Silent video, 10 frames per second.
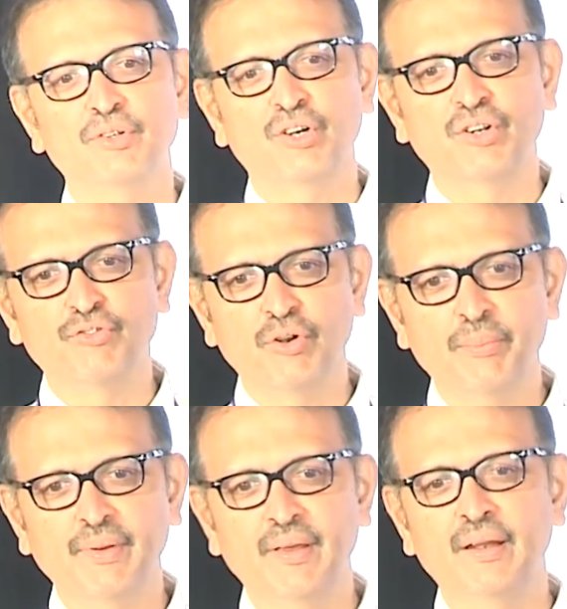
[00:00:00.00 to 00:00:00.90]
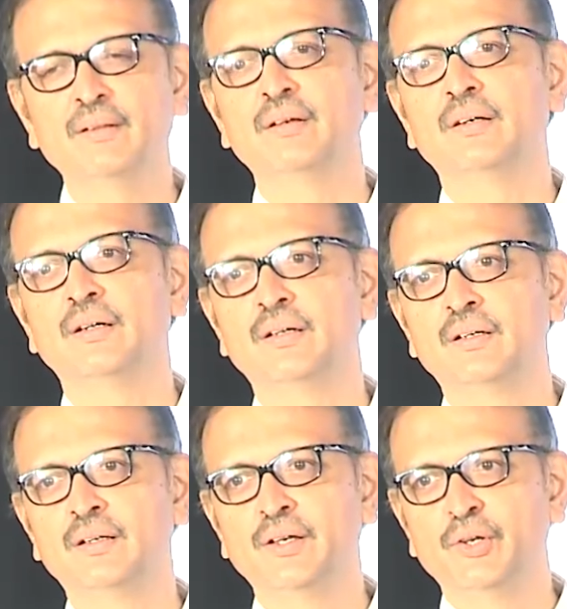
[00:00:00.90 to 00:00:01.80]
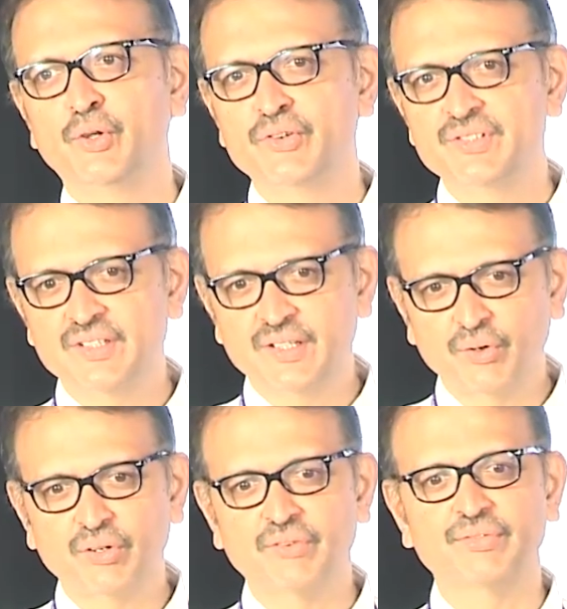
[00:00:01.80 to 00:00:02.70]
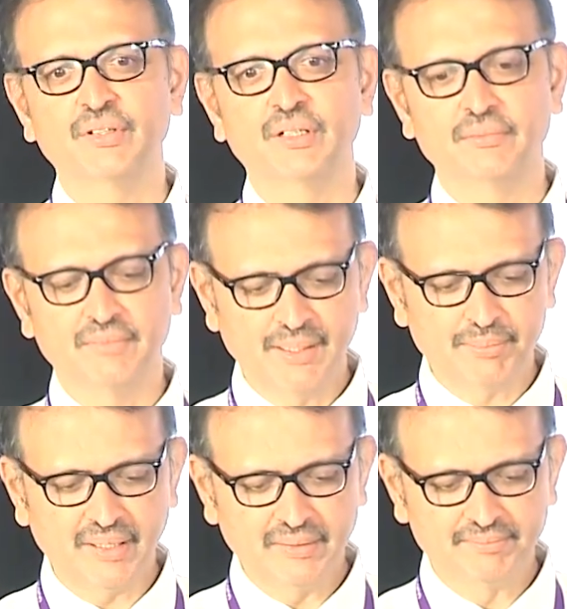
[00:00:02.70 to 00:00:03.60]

town of Udupi and the university town of Manipal.